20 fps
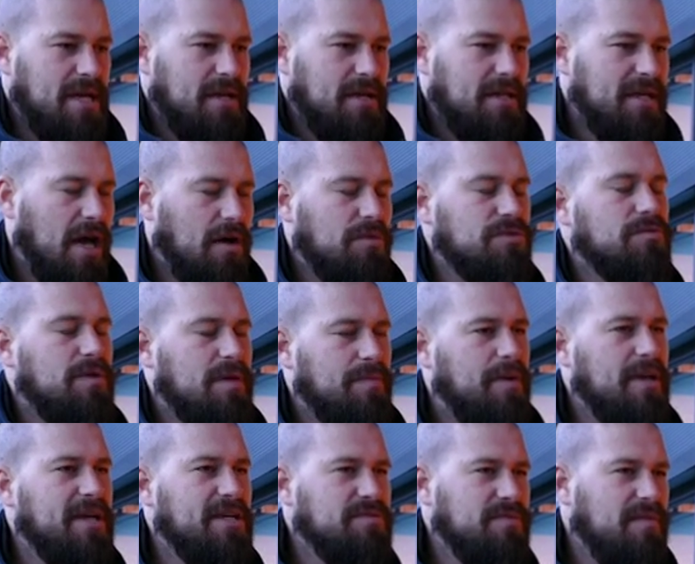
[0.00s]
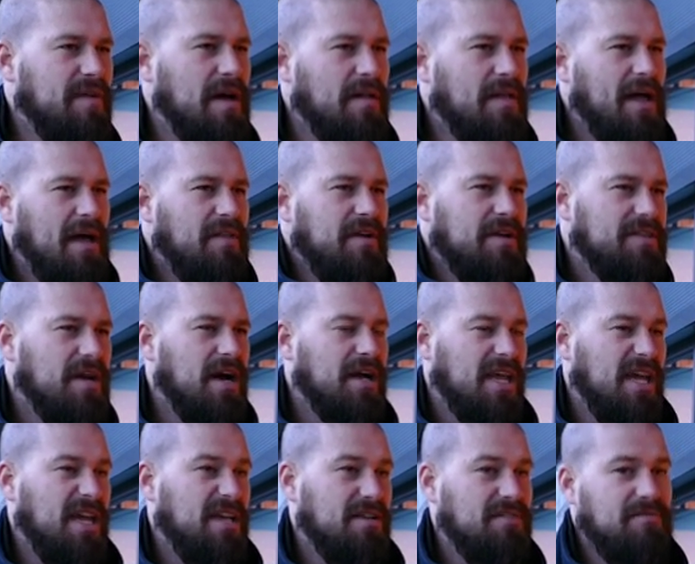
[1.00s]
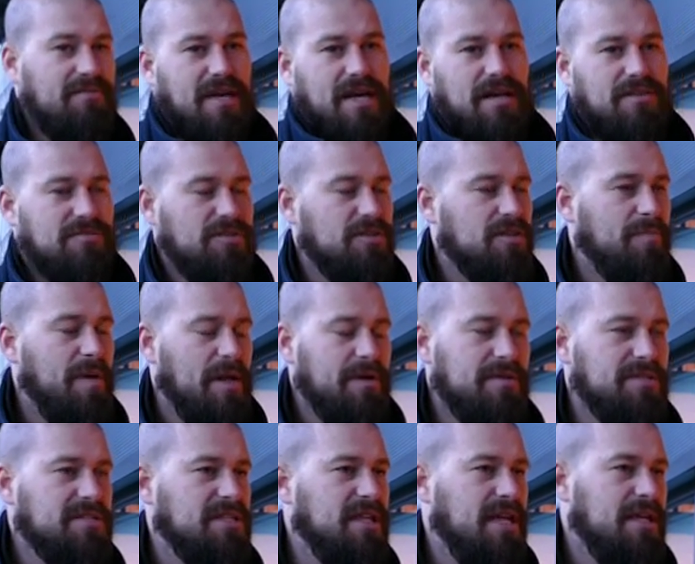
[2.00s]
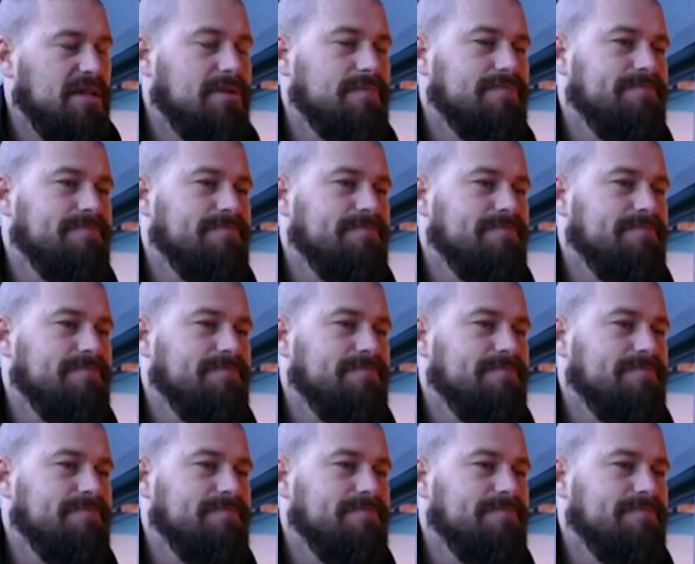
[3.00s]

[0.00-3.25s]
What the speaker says: yeah, I was really pleased with how they dug in and took the penalties in the end.